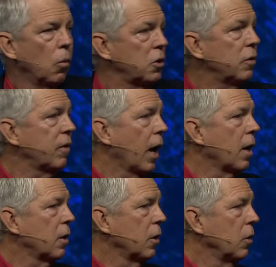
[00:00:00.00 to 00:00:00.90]
what you've got
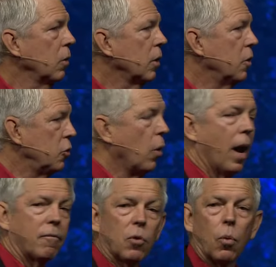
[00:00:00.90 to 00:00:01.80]
to do is you
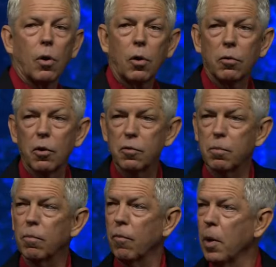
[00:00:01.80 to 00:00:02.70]
have to work on those
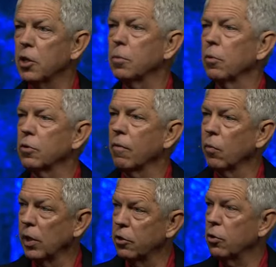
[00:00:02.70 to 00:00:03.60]
principles of
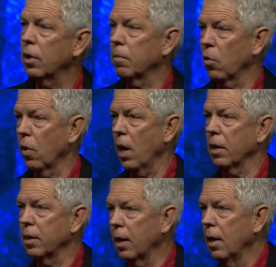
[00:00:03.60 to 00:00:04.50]
religion and
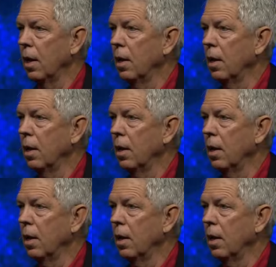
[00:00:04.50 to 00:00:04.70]
morality.